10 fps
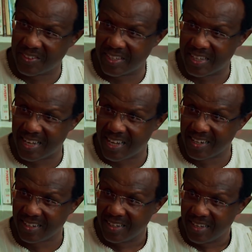they
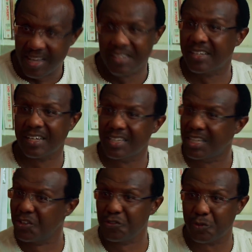are, and he can
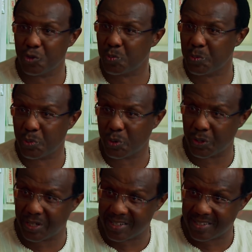give those people
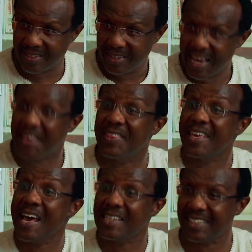orders. And
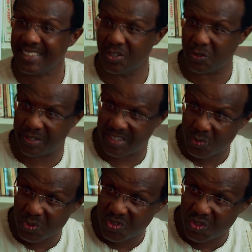they are taking
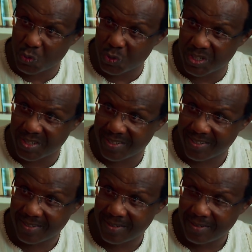orders which they shouldn't,
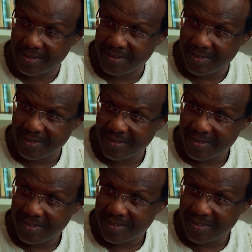
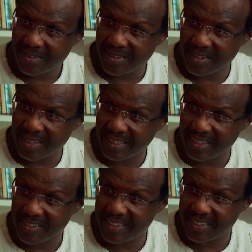at
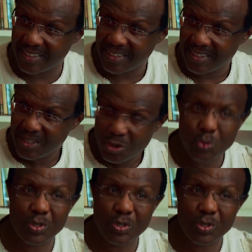any rate. So